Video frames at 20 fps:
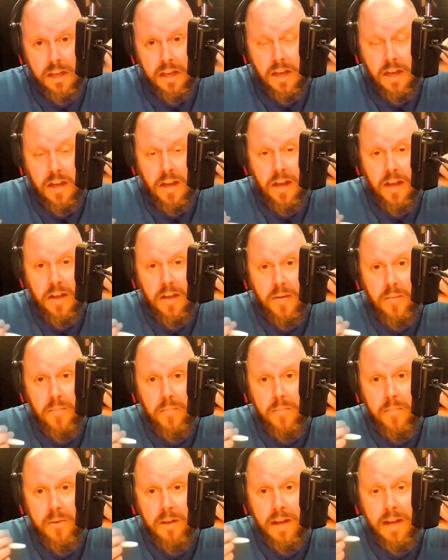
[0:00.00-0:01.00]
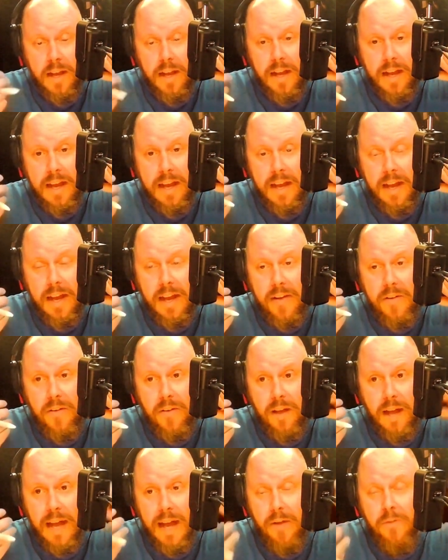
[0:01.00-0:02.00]

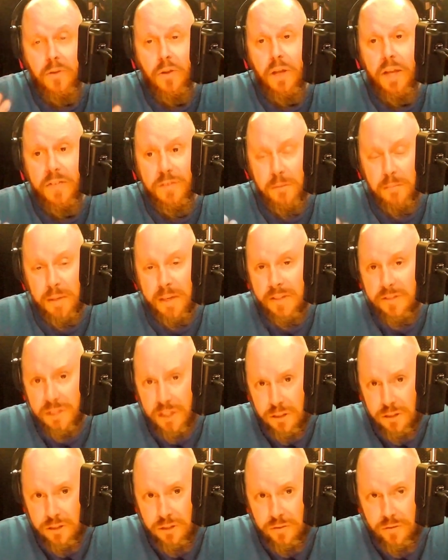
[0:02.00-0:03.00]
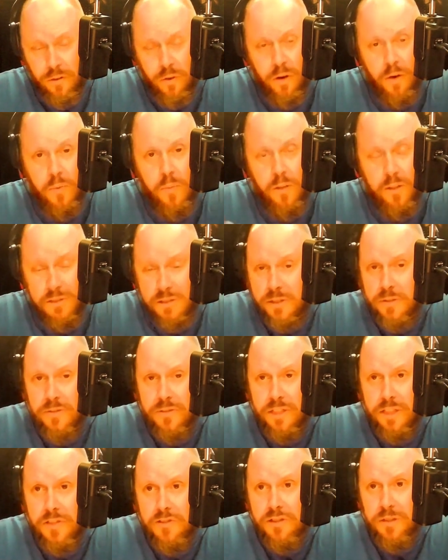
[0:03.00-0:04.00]
How long have you been a teacher for? What do you
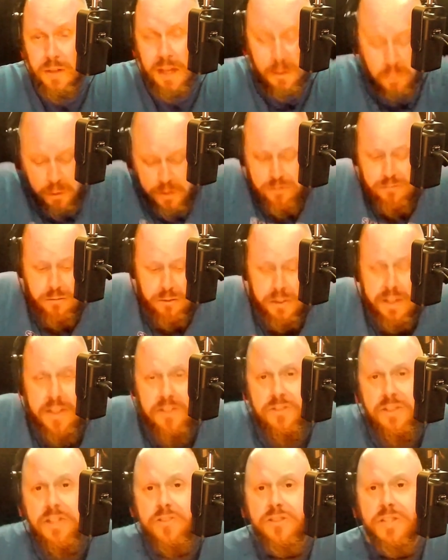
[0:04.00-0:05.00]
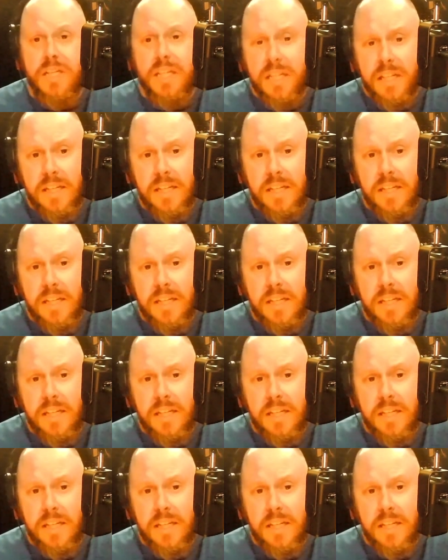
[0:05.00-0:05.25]
teach, and what drew you to teaching?